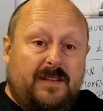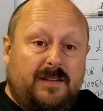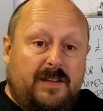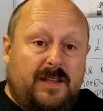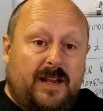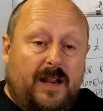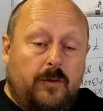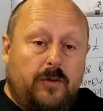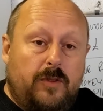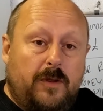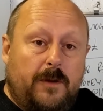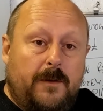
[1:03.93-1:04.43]

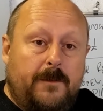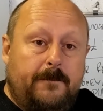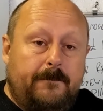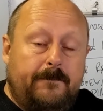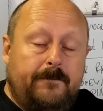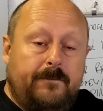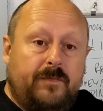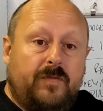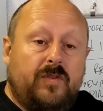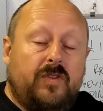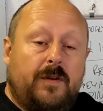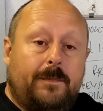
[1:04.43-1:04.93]
the
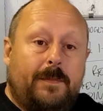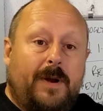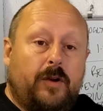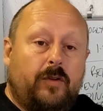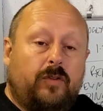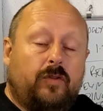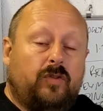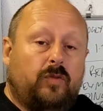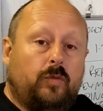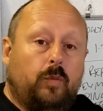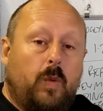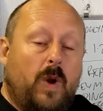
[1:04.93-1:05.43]

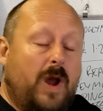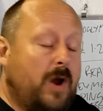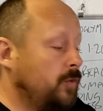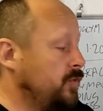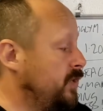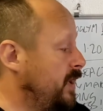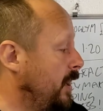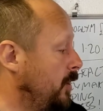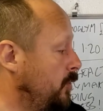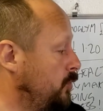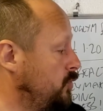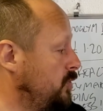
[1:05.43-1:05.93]
most
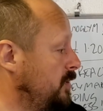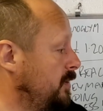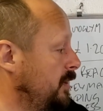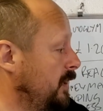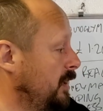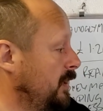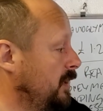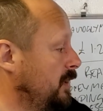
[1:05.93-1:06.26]
well-known